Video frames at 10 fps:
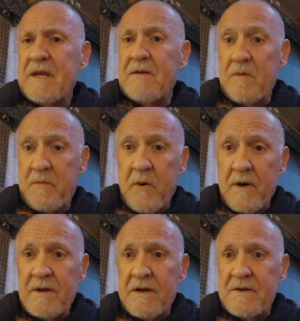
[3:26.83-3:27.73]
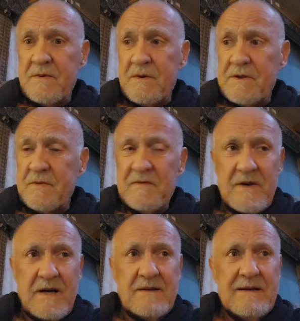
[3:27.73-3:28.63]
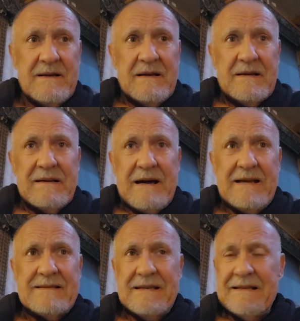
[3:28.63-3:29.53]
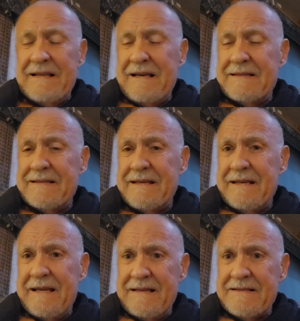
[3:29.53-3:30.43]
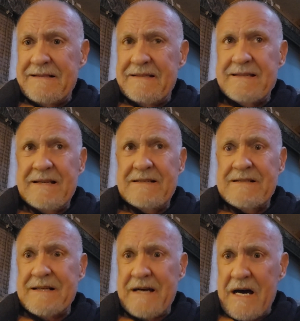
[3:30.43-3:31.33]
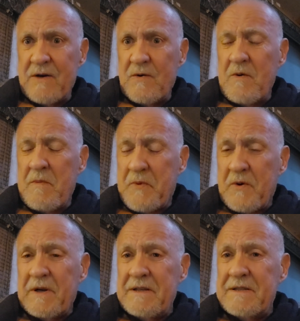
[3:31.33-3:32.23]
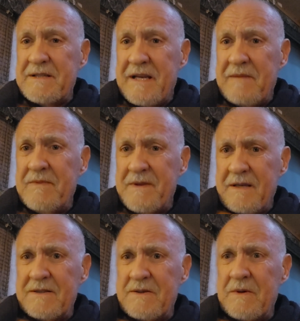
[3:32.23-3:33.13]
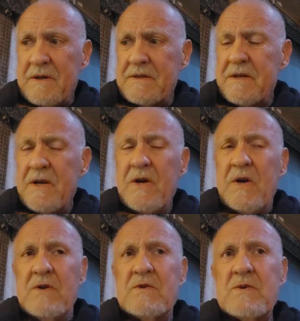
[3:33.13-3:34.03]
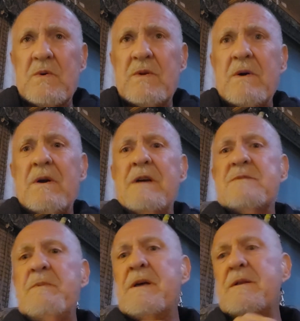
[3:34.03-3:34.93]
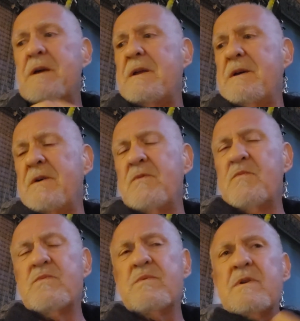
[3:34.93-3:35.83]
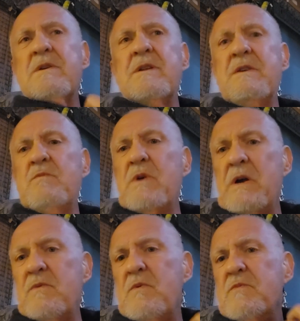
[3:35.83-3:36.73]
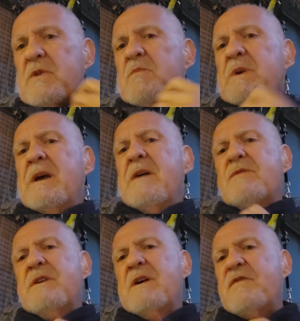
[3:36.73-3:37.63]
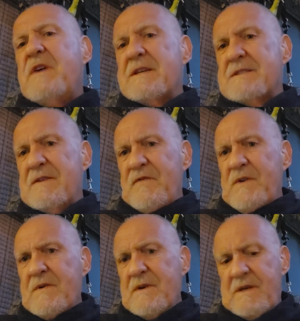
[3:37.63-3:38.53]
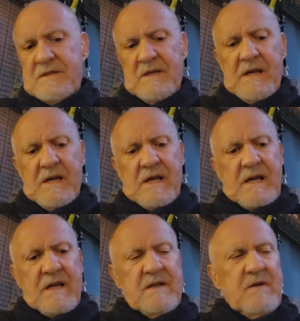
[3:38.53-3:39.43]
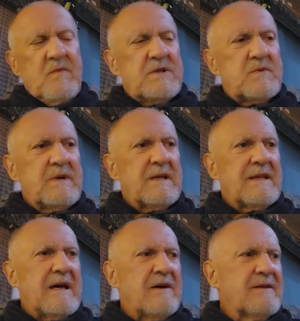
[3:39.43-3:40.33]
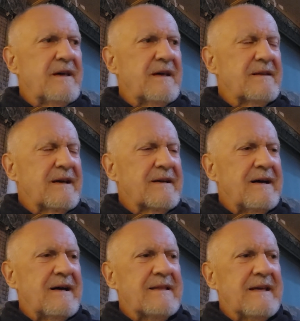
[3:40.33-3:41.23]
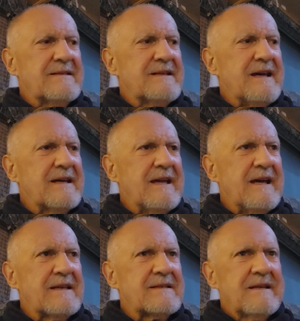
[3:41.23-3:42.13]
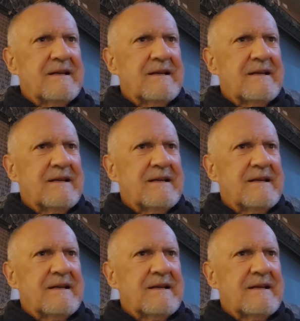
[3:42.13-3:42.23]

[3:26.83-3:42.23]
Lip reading: reported it to us. We''ve got guys in Los Angeles and in Chicago reporting the same thing to us. So there has been a really, then we have the Fast and Furious, in which we allowed that guy, that jackass,